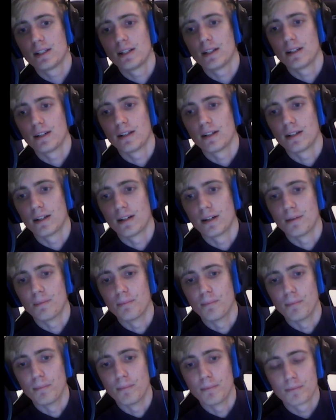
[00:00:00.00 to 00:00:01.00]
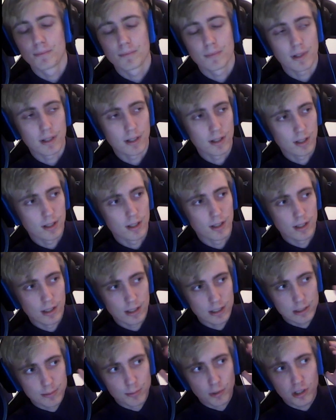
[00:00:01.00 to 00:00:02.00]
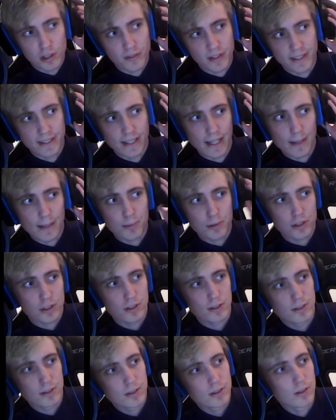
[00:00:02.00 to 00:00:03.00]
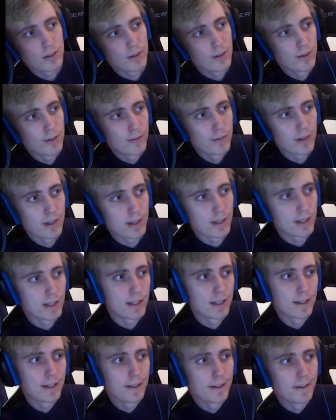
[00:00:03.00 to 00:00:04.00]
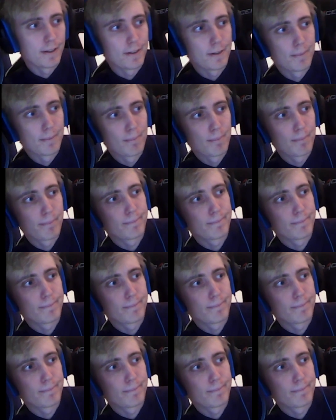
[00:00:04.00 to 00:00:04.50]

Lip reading: It's more of an adaptation of a